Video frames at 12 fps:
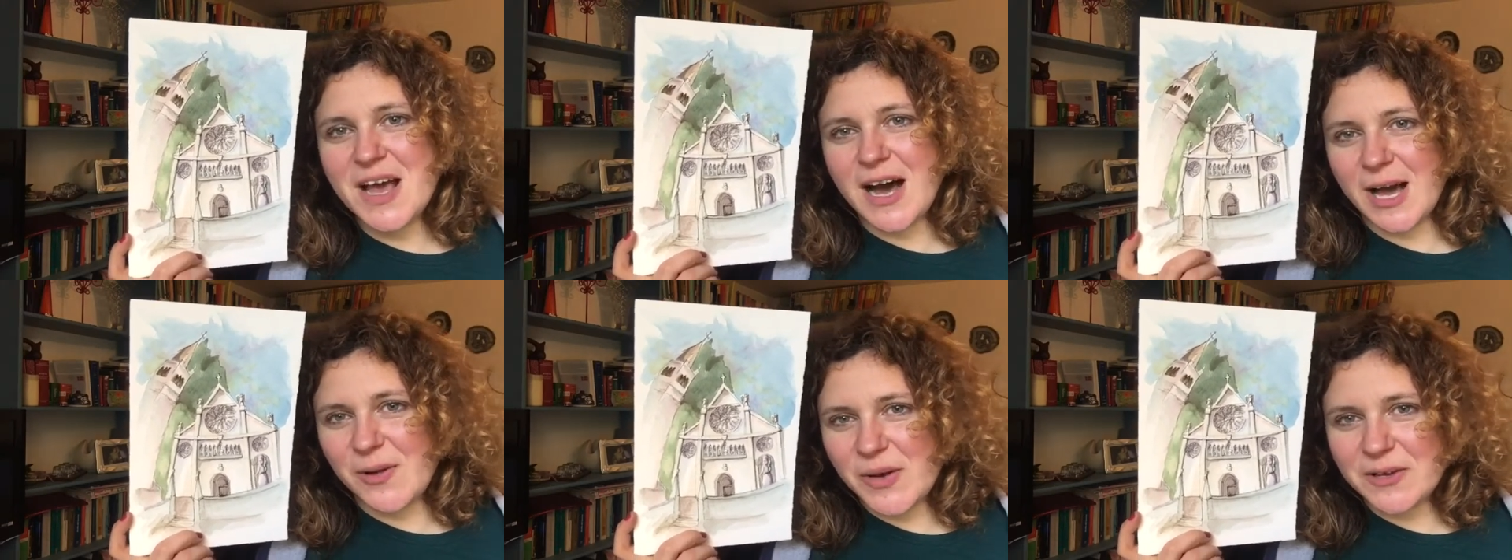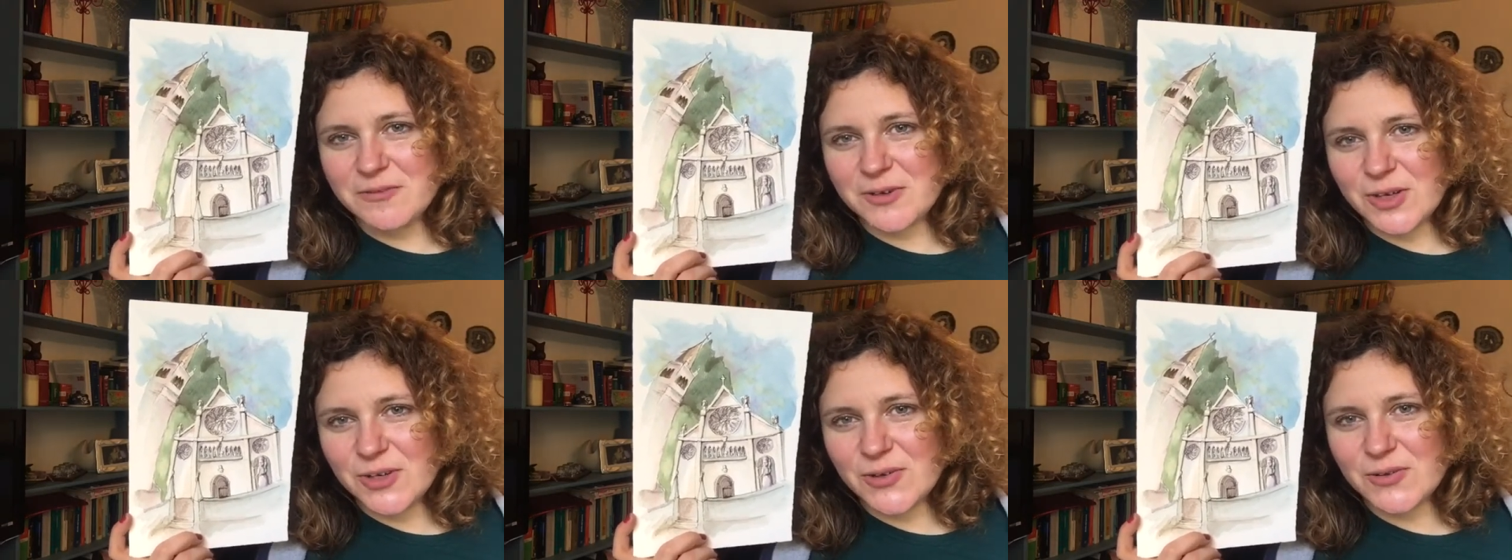I wait for
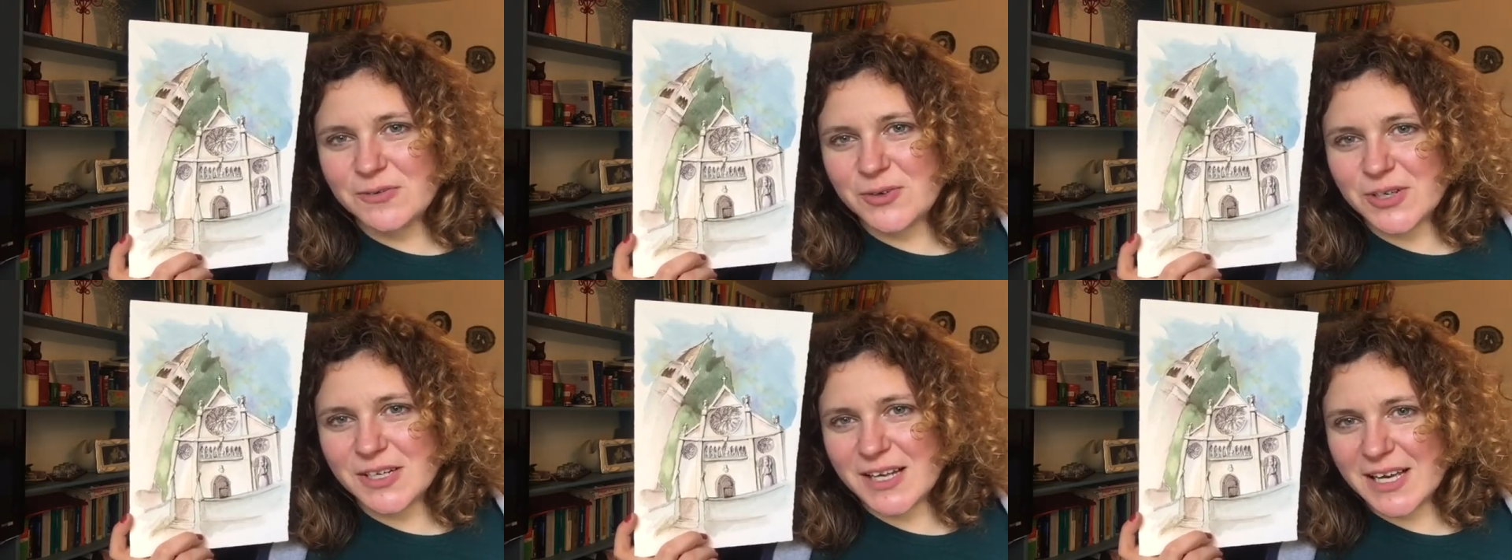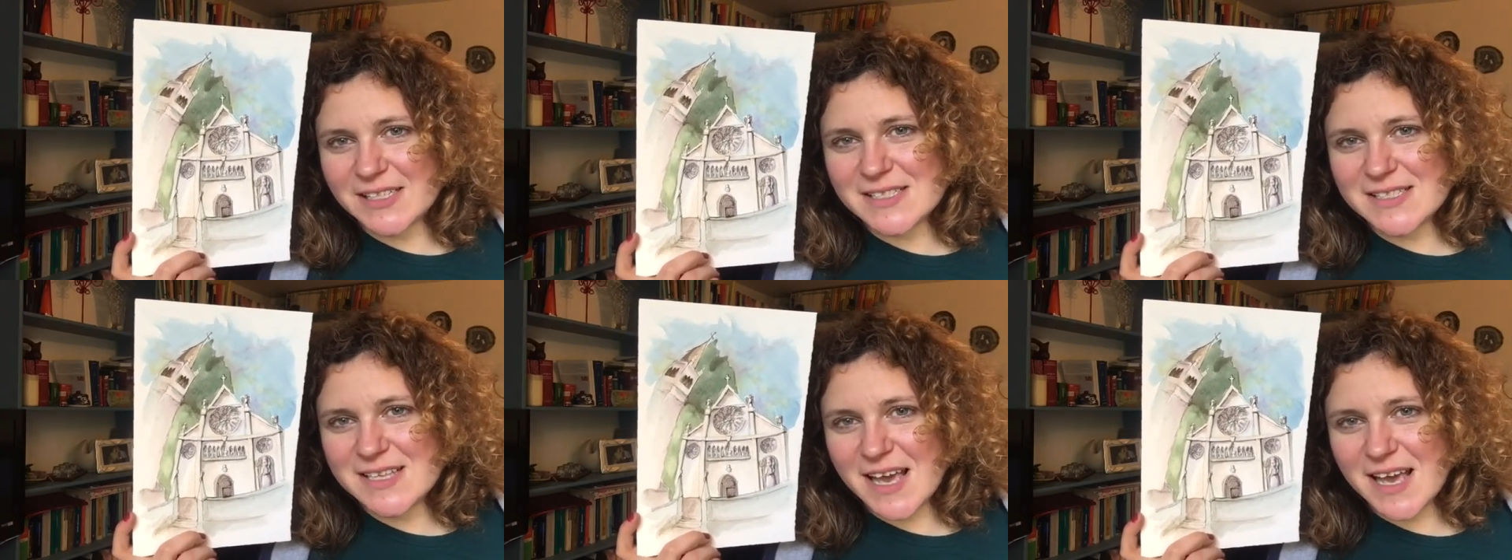you for the
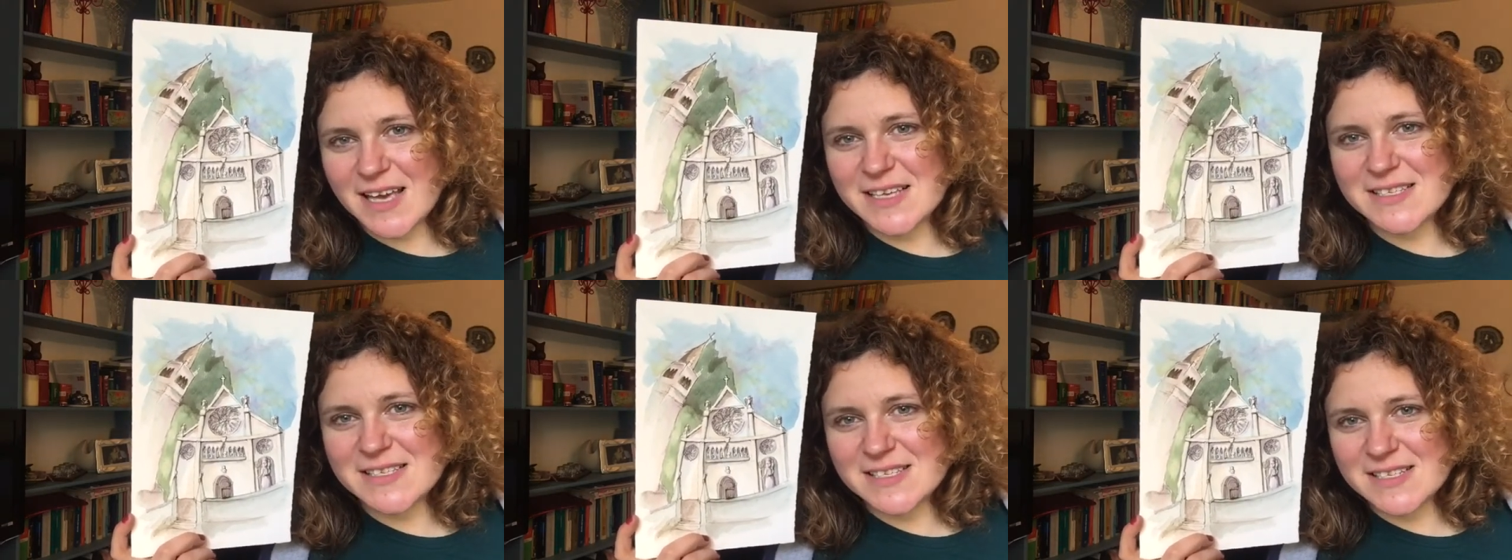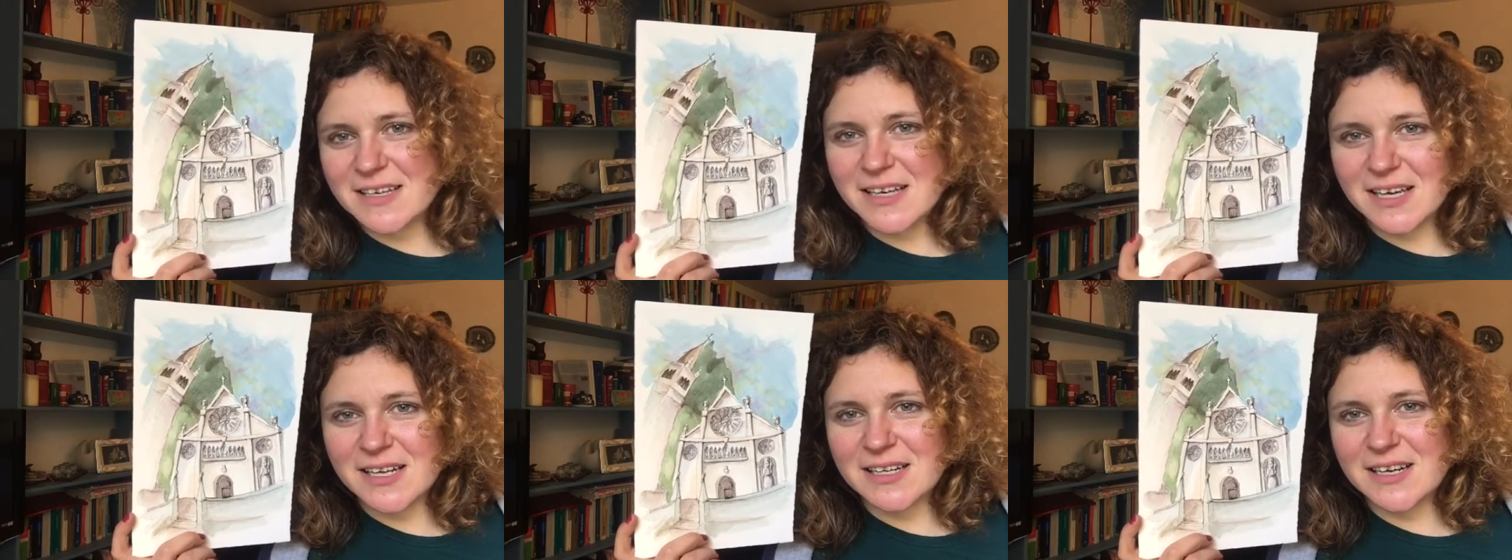next days
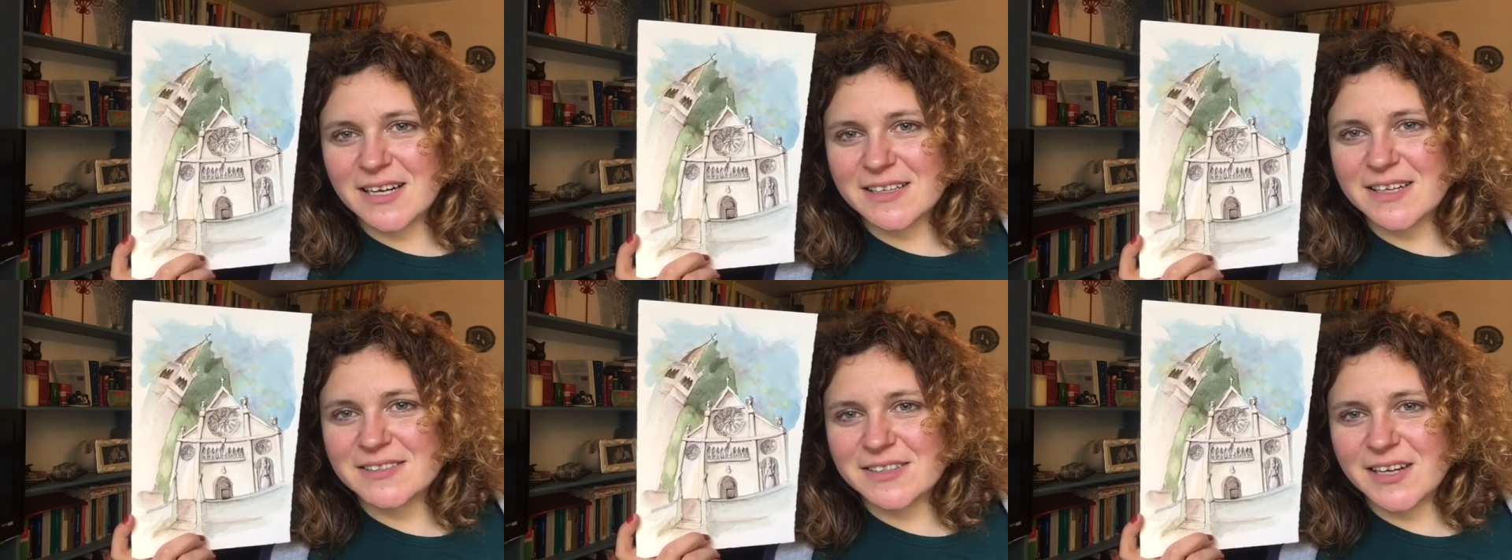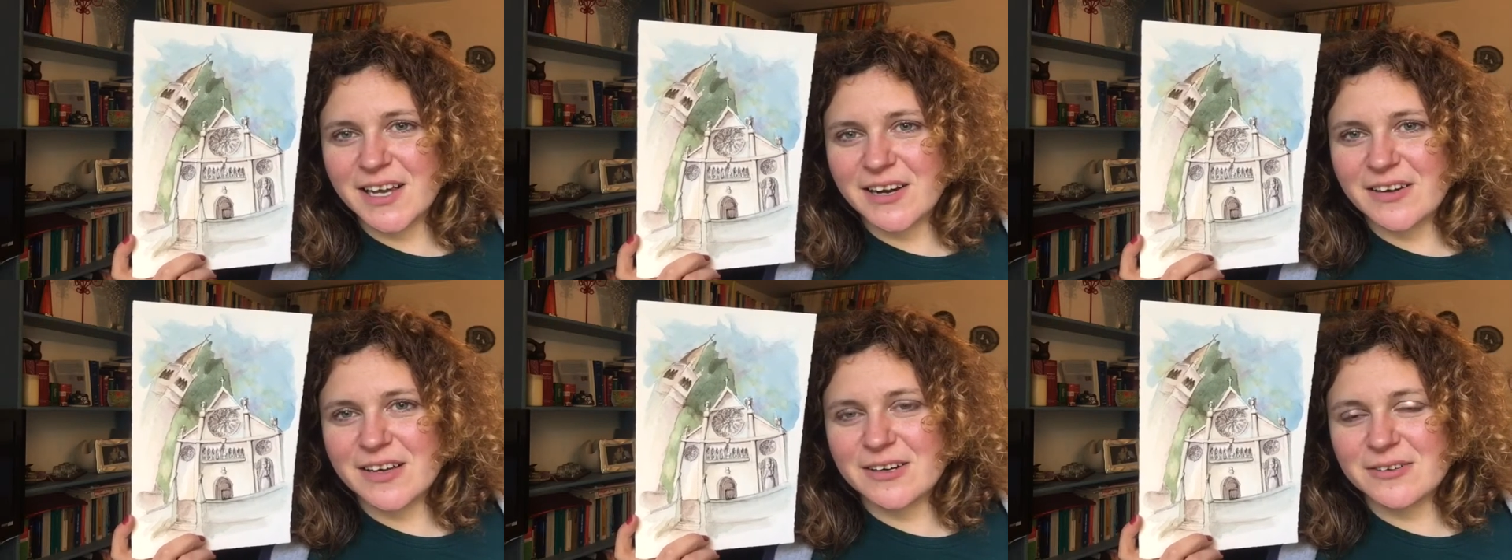in another
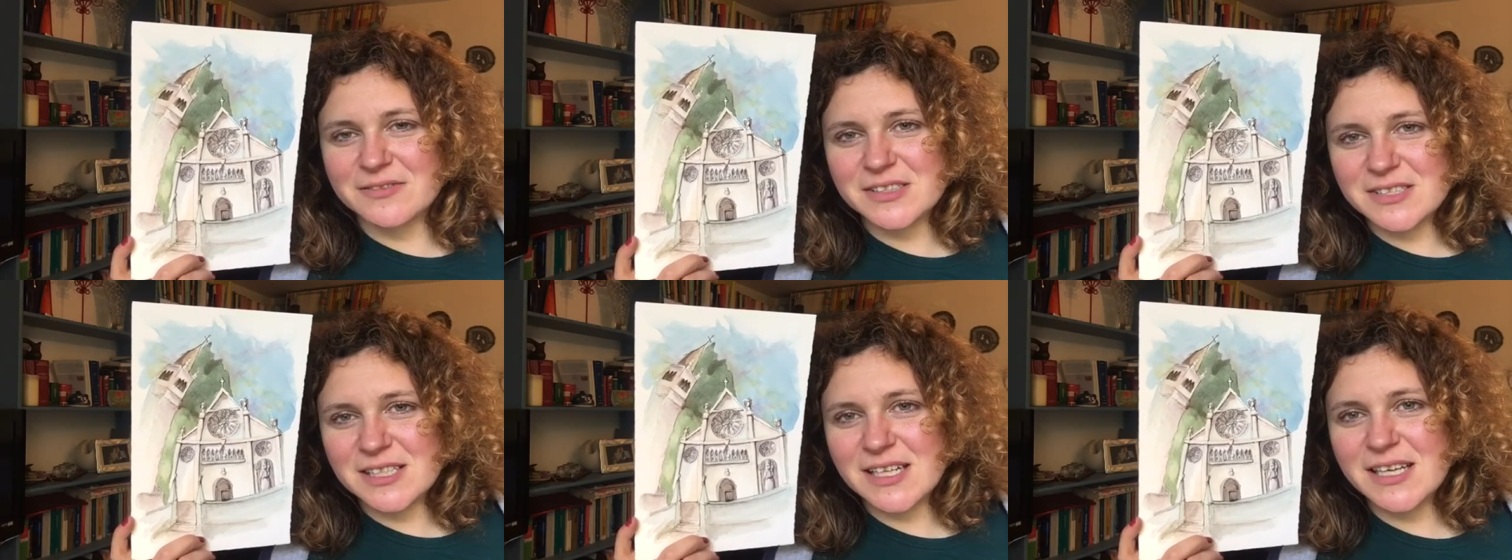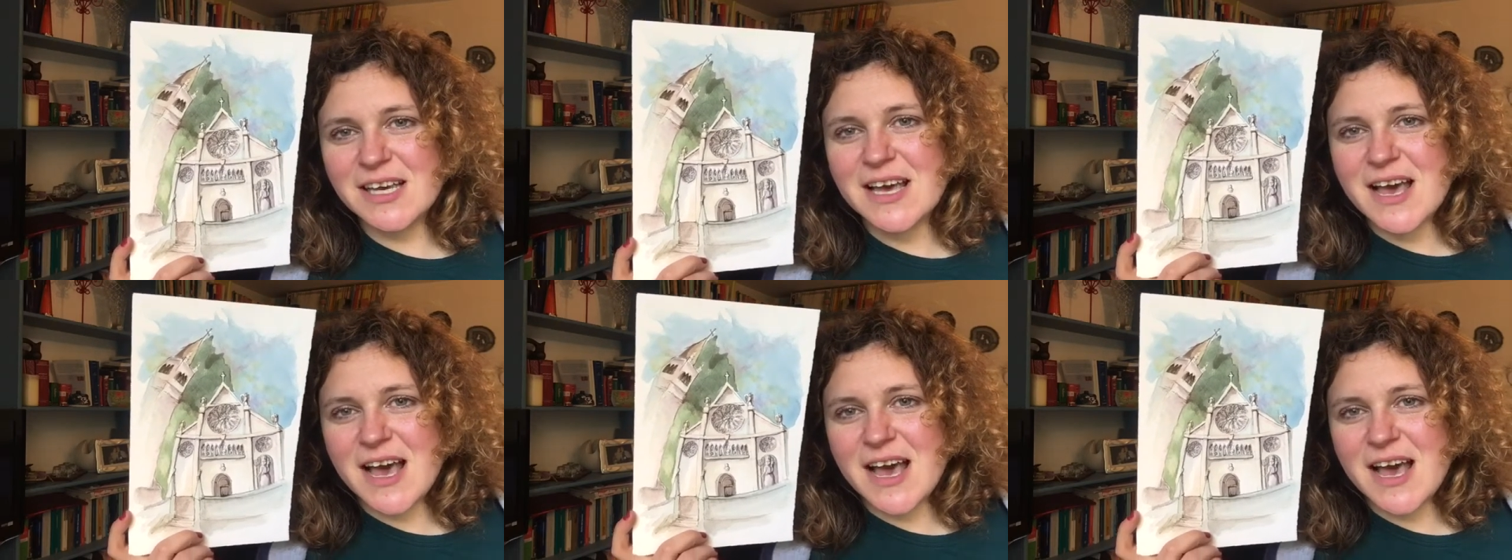area of Italy,